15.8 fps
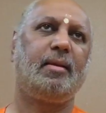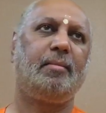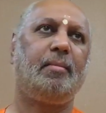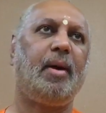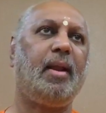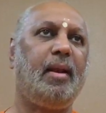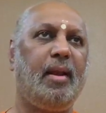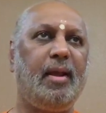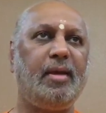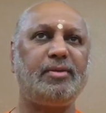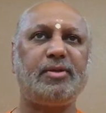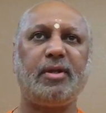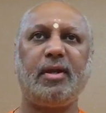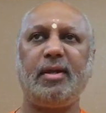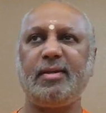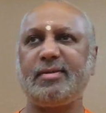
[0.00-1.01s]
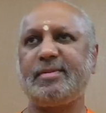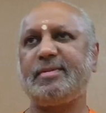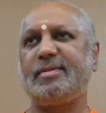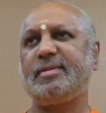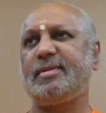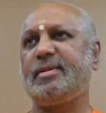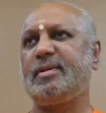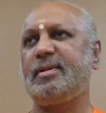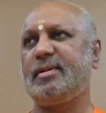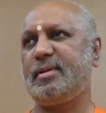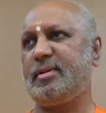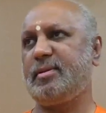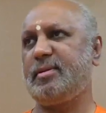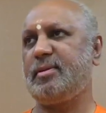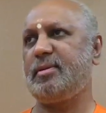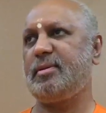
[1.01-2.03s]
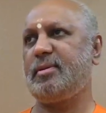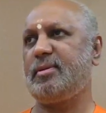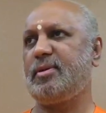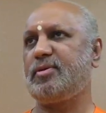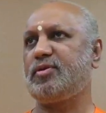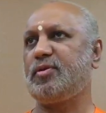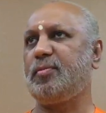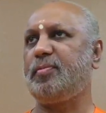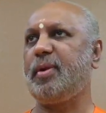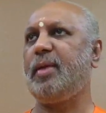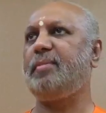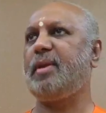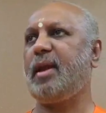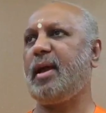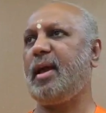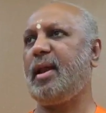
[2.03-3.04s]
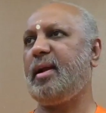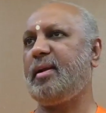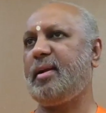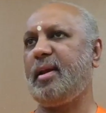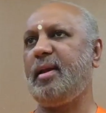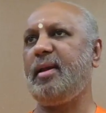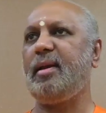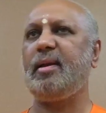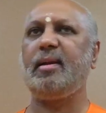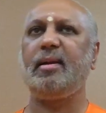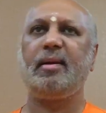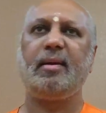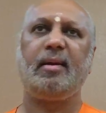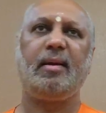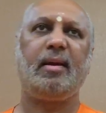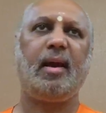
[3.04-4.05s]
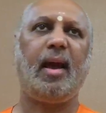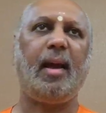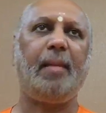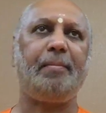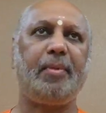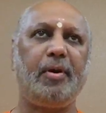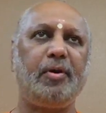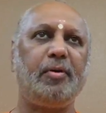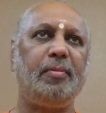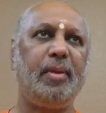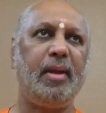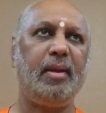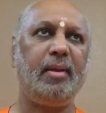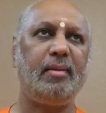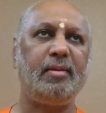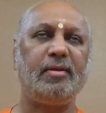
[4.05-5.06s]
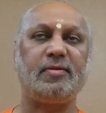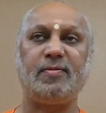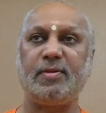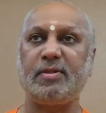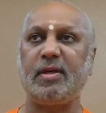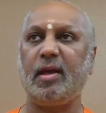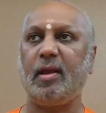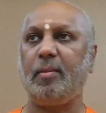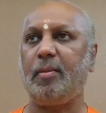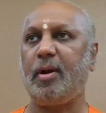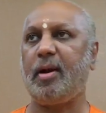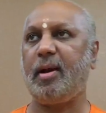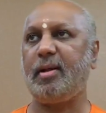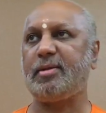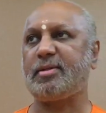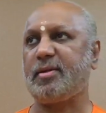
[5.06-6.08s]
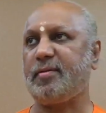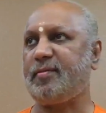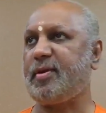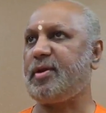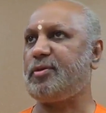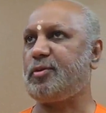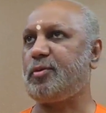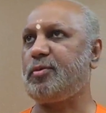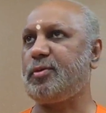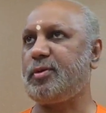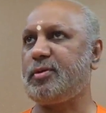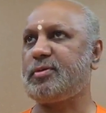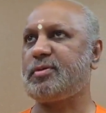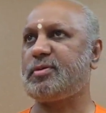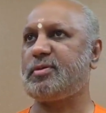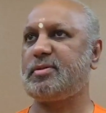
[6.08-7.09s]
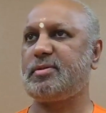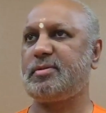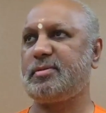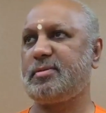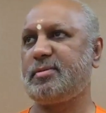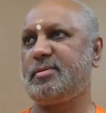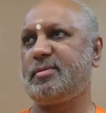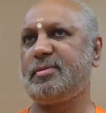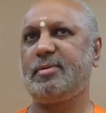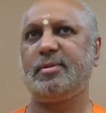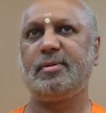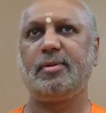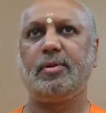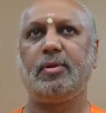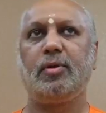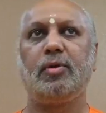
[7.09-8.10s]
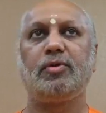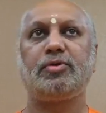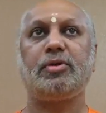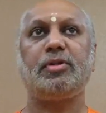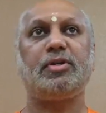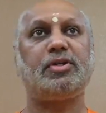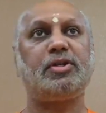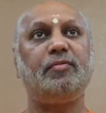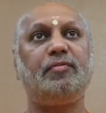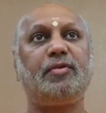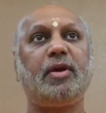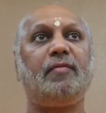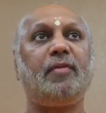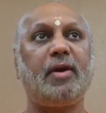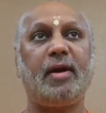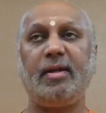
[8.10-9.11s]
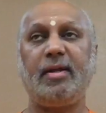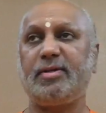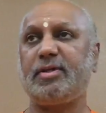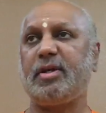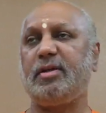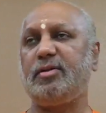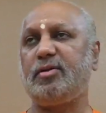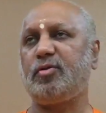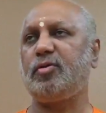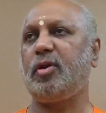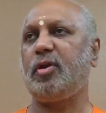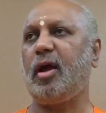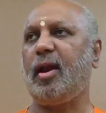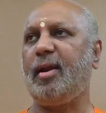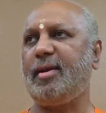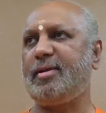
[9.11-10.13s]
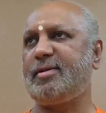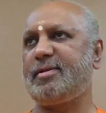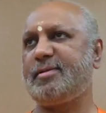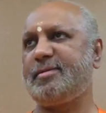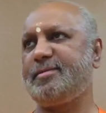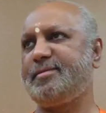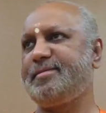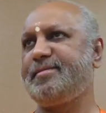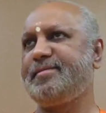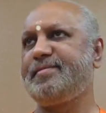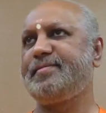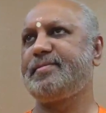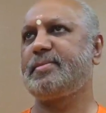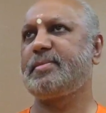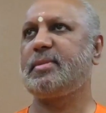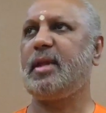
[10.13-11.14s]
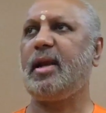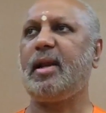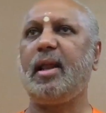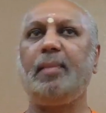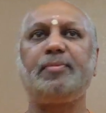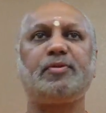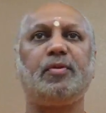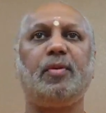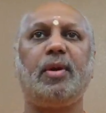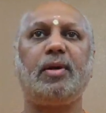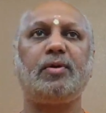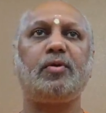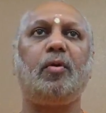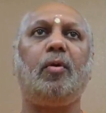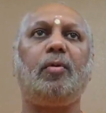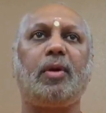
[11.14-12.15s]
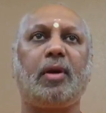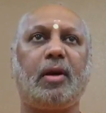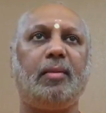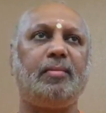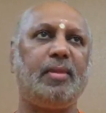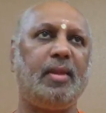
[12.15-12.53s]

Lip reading: My nature is the supreme reality, happened to be in this physical body and suffering through this. So the shift of attention through knowledge, that helps one to overcome